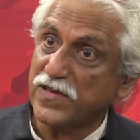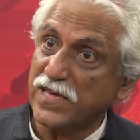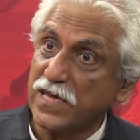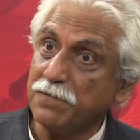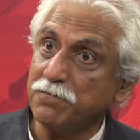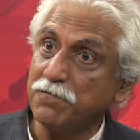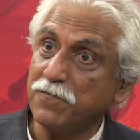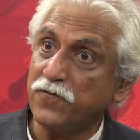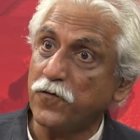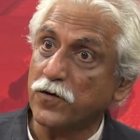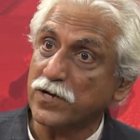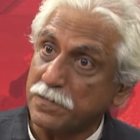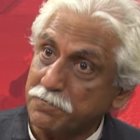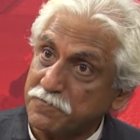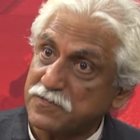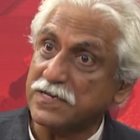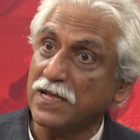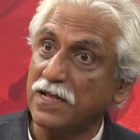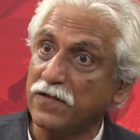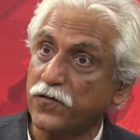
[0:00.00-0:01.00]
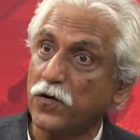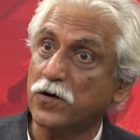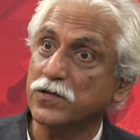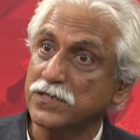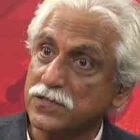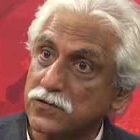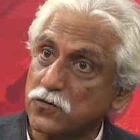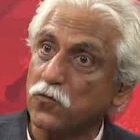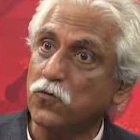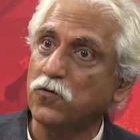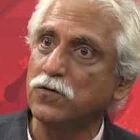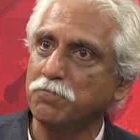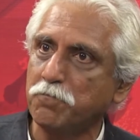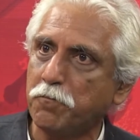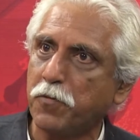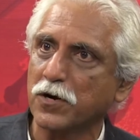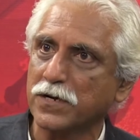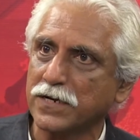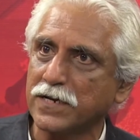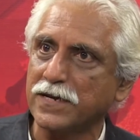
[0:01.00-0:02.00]
game for himself on his own
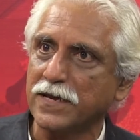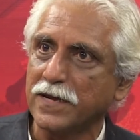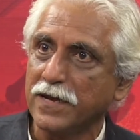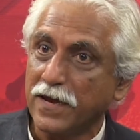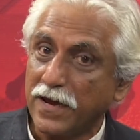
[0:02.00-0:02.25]
body,